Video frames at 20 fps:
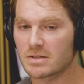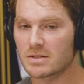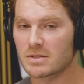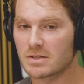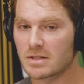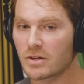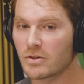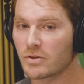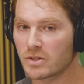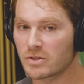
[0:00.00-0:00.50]

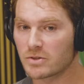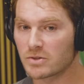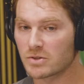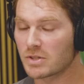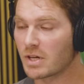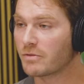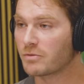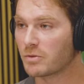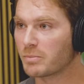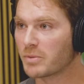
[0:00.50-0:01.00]
still, it's
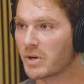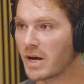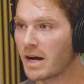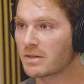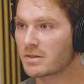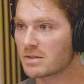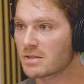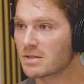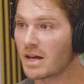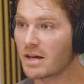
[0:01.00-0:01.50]
tough to
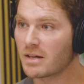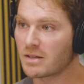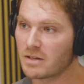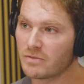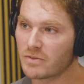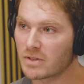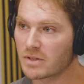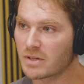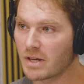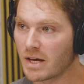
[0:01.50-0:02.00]
practice that
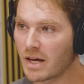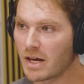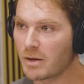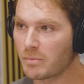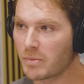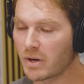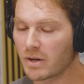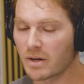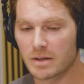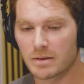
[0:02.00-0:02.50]
even today,
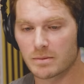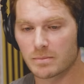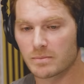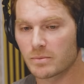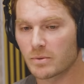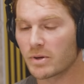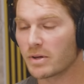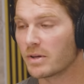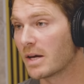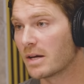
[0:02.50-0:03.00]
but like,
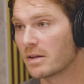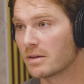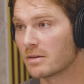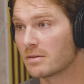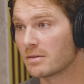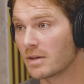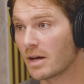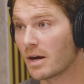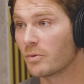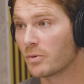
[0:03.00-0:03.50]
boy, that
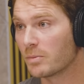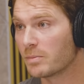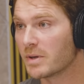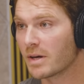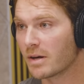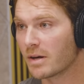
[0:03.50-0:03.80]
would be